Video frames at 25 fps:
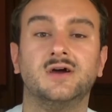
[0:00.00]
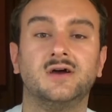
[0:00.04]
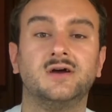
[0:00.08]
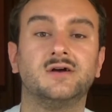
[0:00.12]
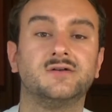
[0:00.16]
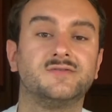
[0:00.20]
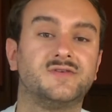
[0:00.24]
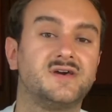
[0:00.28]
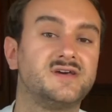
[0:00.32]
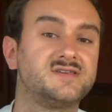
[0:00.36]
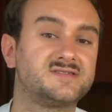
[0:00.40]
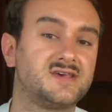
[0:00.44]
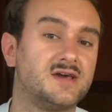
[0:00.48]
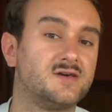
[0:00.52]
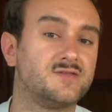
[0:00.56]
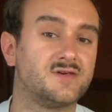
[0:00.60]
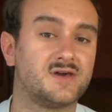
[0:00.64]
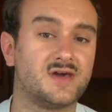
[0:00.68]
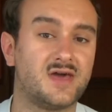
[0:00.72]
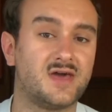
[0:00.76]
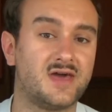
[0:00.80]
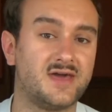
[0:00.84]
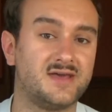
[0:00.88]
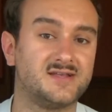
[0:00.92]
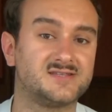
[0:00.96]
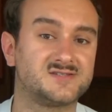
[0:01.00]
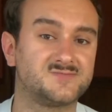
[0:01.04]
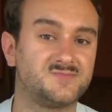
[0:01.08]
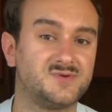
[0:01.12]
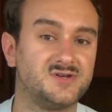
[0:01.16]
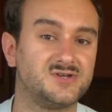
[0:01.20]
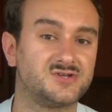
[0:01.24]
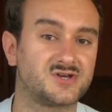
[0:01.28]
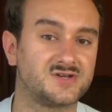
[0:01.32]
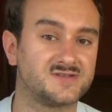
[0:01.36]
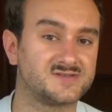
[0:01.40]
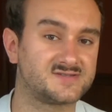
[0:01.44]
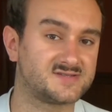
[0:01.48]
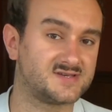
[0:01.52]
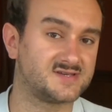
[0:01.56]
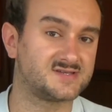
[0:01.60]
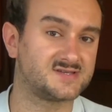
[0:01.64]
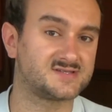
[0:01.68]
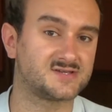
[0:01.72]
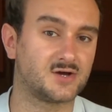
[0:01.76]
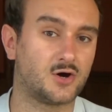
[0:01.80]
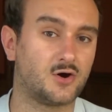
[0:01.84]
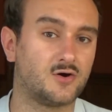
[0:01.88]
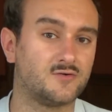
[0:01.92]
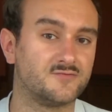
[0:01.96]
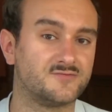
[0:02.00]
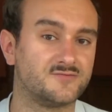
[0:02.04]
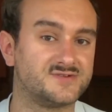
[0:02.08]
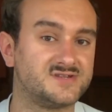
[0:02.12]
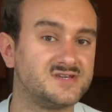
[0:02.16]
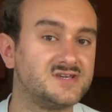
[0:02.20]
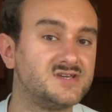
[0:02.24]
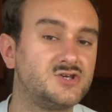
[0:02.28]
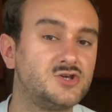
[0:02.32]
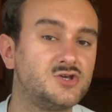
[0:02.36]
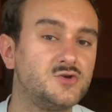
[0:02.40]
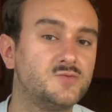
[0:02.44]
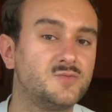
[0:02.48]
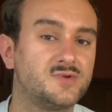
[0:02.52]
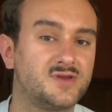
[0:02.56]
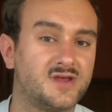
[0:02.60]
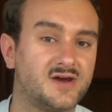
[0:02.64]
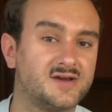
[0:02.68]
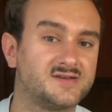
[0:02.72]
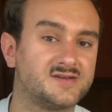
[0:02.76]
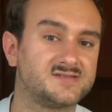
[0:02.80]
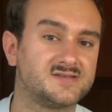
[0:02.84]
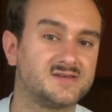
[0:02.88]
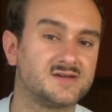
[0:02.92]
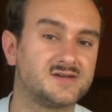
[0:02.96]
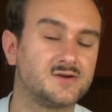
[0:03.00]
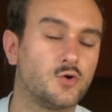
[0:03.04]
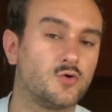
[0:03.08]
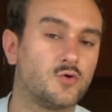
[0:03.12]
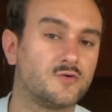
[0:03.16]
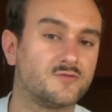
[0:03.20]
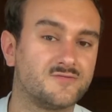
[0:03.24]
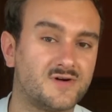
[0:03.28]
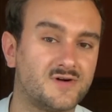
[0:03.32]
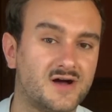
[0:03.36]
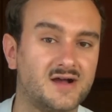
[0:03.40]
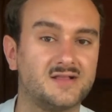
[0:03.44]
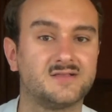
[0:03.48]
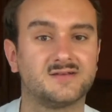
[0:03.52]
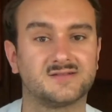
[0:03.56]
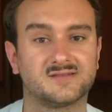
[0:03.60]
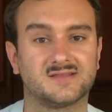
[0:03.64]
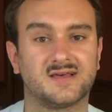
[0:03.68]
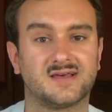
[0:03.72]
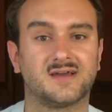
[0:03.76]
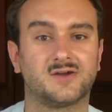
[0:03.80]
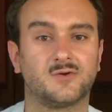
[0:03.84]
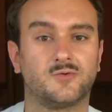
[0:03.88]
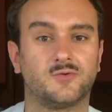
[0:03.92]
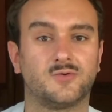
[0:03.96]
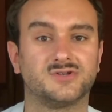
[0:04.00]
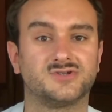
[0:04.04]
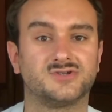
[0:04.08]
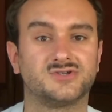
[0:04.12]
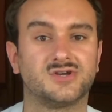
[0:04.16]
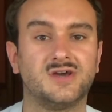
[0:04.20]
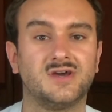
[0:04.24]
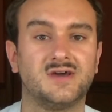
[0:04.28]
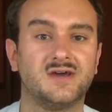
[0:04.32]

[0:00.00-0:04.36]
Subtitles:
They say that hate speech consists of dehumanizing or violent language.